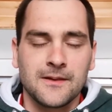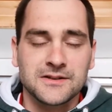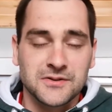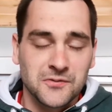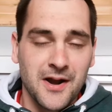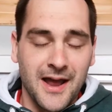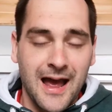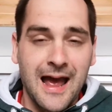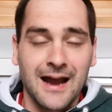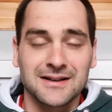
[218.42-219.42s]
This great
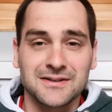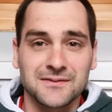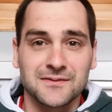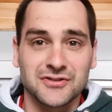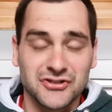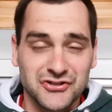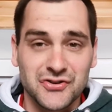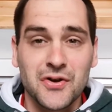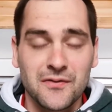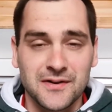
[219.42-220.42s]
act of
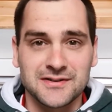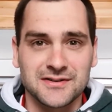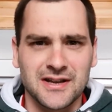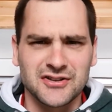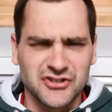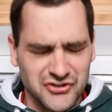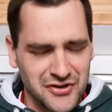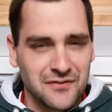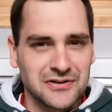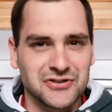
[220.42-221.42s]
service and
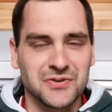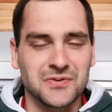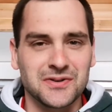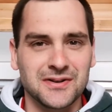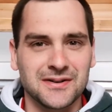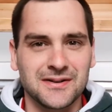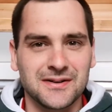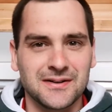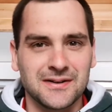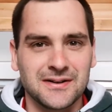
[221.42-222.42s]
servitude,
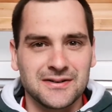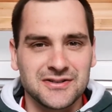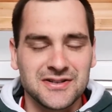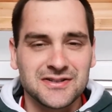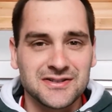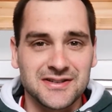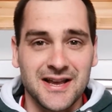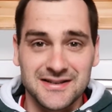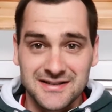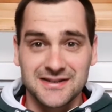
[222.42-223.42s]
Jesus
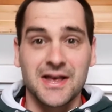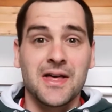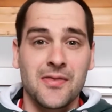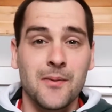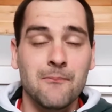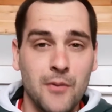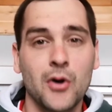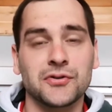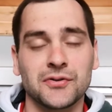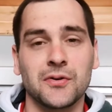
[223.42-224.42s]
says, is the, the
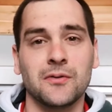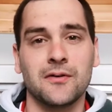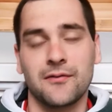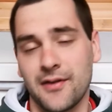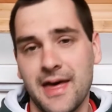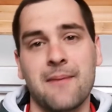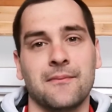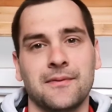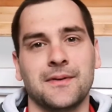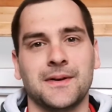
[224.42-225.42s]
model for them